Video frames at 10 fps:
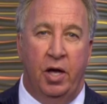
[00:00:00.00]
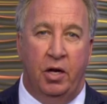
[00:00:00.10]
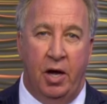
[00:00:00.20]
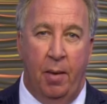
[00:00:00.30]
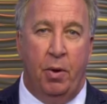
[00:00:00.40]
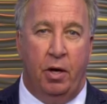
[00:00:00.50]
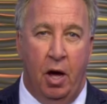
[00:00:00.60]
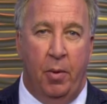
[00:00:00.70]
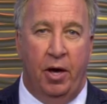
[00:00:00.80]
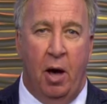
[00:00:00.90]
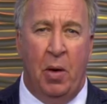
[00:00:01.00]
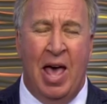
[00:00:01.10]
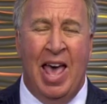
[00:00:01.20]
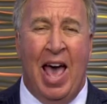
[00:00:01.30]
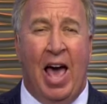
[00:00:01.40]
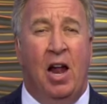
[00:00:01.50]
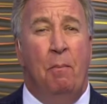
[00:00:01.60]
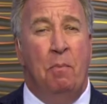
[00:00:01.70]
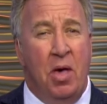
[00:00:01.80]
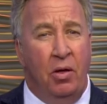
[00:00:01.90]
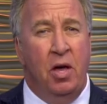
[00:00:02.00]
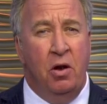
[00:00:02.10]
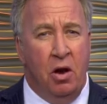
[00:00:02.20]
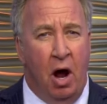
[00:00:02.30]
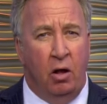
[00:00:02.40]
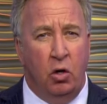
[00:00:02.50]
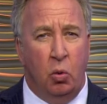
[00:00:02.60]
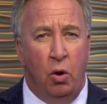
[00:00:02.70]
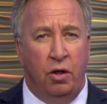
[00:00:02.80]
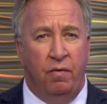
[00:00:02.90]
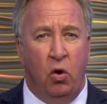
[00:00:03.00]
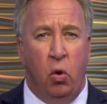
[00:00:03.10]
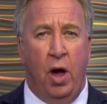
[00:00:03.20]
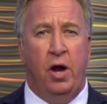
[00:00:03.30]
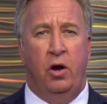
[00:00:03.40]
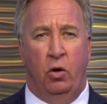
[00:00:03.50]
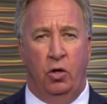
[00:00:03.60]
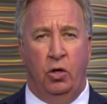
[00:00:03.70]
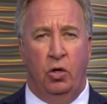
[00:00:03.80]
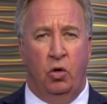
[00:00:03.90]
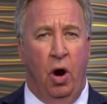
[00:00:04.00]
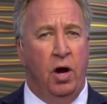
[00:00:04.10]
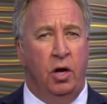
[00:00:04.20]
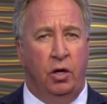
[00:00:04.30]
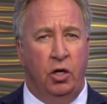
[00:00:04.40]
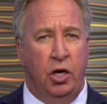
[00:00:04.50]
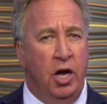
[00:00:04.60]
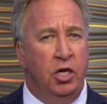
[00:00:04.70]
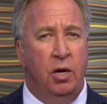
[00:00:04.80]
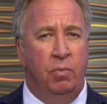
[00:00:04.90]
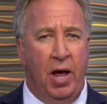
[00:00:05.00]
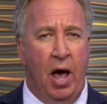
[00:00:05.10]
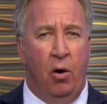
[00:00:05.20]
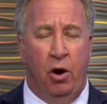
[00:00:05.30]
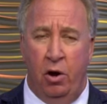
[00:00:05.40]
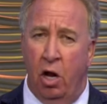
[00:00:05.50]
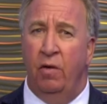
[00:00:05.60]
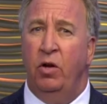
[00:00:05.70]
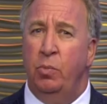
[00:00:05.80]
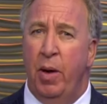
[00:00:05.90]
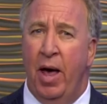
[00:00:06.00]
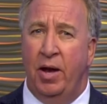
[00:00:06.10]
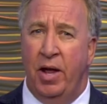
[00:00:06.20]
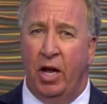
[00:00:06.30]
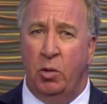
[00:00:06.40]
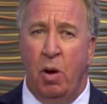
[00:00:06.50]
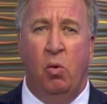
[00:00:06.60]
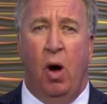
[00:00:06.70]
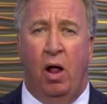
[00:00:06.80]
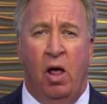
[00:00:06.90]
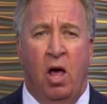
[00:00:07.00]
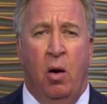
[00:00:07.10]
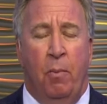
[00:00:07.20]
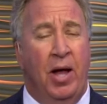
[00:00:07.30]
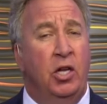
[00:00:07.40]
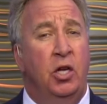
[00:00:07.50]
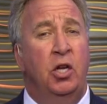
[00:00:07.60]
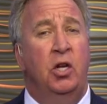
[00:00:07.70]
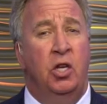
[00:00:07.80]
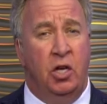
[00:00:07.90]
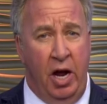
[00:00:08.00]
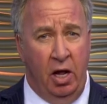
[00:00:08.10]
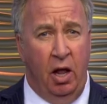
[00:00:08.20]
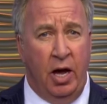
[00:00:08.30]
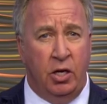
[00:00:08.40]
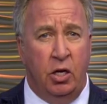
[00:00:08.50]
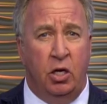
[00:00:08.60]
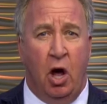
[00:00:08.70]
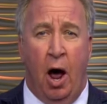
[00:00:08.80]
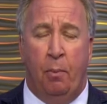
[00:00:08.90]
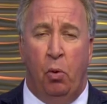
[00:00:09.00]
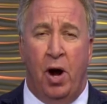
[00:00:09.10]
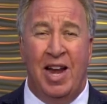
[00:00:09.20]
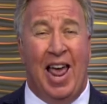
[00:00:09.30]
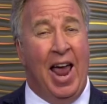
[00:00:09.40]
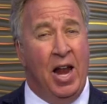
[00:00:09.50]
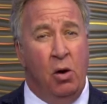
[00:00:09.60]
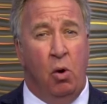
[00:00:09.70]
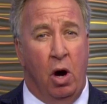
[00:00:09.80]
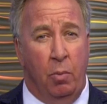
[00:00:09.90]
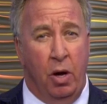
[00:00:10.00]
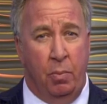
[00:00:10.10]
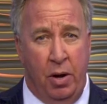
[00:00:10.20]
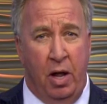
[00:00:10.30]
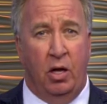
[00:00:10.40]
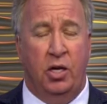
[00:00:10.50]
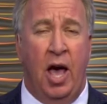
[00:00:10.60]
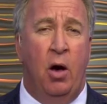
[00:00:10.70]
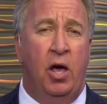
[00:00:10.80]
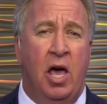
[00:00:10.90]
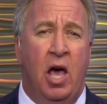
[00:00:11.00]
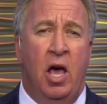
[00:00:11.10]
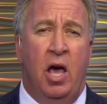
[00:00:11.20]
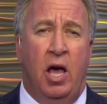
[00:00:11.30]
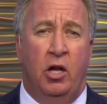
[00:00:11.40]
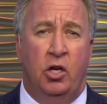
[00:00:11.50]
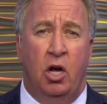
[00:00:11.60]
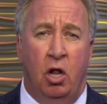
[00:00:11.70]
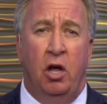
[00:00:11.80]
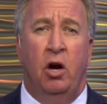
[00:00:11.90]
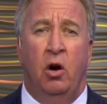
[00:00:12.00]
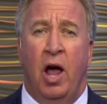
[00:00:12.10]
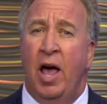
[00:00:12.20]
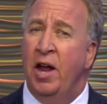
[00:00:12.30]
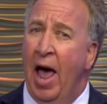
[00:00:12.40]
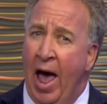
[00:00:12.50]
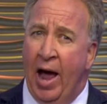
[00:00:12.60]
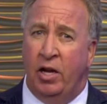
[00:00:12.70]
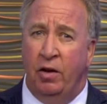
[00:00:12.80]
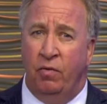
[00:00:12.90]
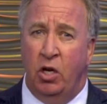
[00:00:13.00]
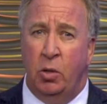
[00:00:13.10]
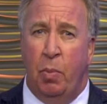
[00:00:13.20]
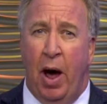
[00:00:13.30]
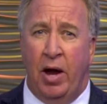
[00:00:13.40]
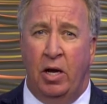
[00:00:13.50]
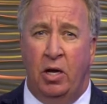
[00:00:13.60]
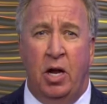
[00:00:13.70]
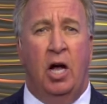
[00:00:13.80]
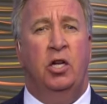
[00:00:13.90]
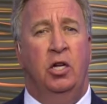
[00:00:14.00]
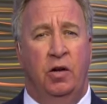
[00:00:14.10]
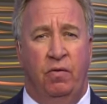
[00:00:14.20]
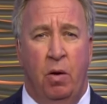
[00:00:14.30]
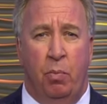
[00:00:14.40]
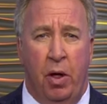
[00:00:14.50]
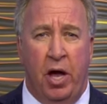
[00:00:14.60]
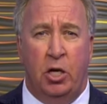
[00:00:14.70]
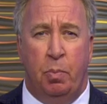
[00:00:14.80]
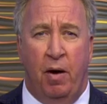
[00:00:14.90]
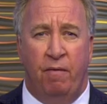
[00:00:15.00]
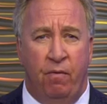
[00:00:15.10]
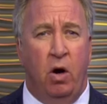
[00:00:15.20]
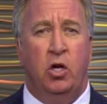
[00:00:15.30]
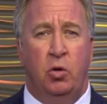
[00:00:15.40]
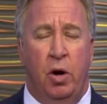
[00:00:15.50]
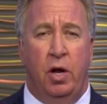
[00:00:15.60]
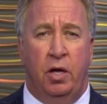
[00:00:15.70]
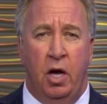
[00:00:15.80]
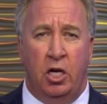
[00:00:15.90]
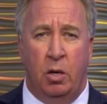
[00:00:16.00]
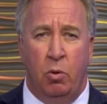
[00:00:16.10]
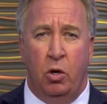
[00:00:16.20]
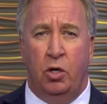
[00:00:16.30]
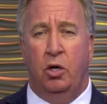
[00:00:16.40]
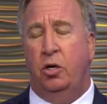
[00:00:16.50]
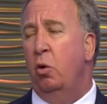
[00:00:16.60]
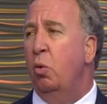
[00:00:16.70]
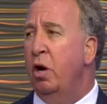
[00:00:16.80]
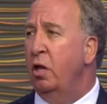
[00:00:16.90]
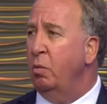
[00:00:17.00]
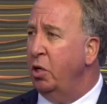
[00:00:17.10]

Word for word: in Tampa coming up and a million dollars worth of creditors trying to chase him down on all of his bad debts. Meanwhile, Metz's state license to operate anywhere but Pinellas County is clear and active despite dozens of complaints by frustrated customers. You just heard one of them